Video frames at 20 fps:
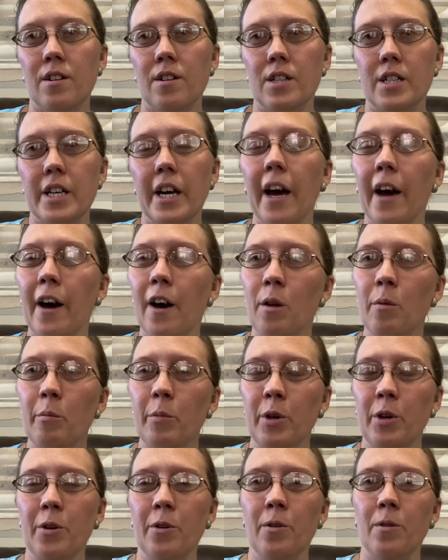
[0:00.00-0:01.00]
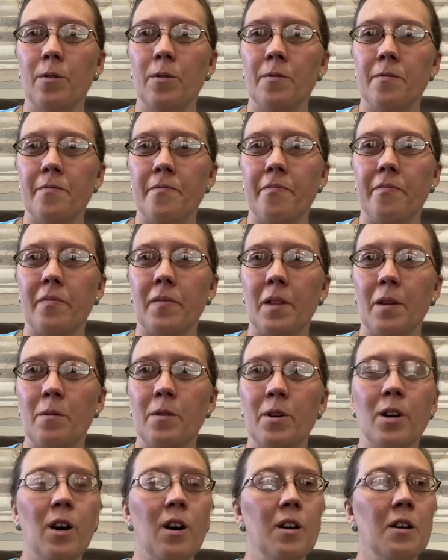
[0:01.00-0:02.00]
to help you,
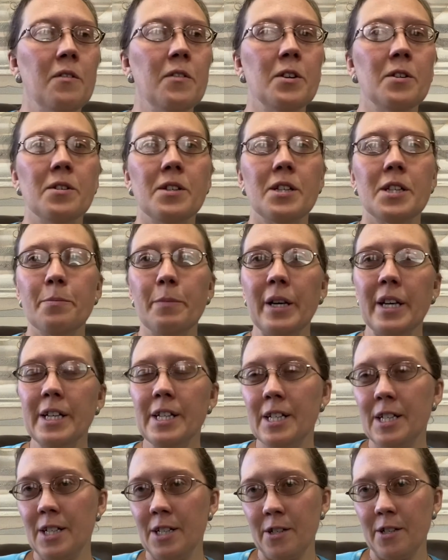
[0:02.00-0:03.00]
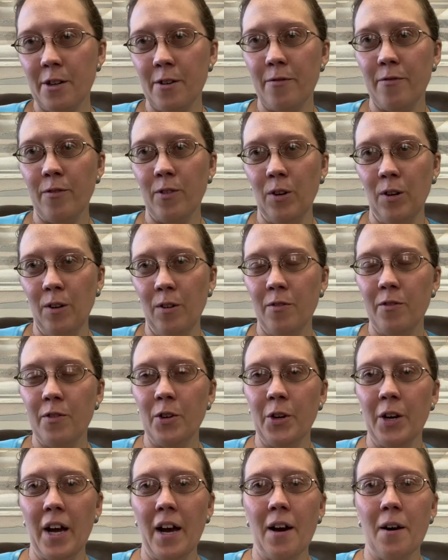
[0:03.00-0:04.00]
when all of those spaces are full for
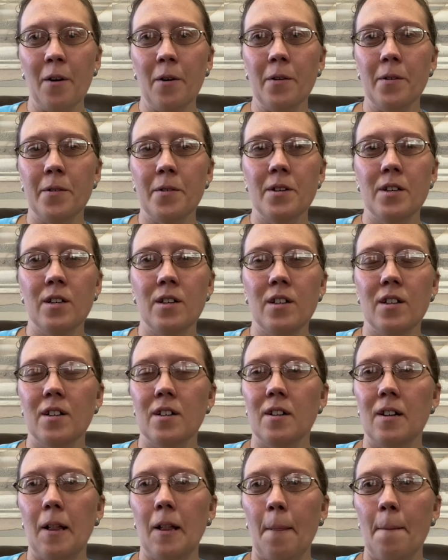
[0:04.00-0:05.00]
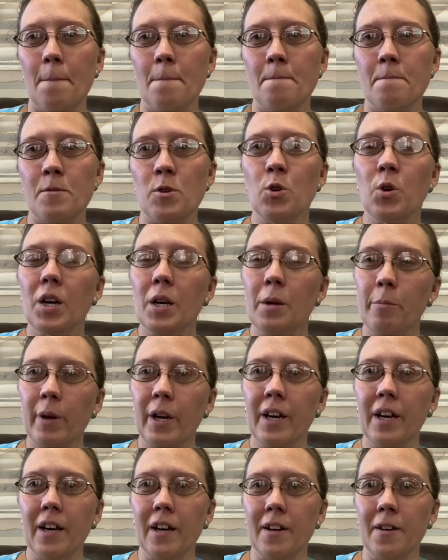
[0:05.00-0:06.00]
now, you can
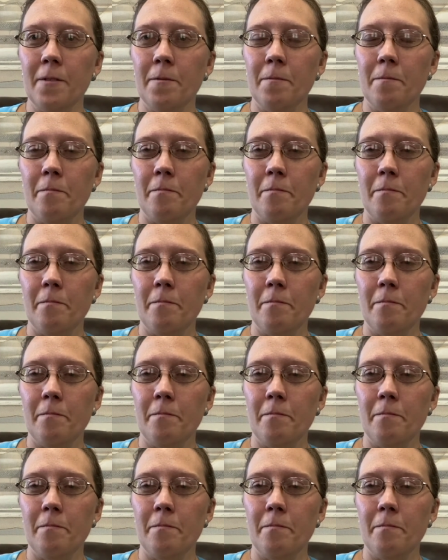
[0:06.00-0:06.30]
begin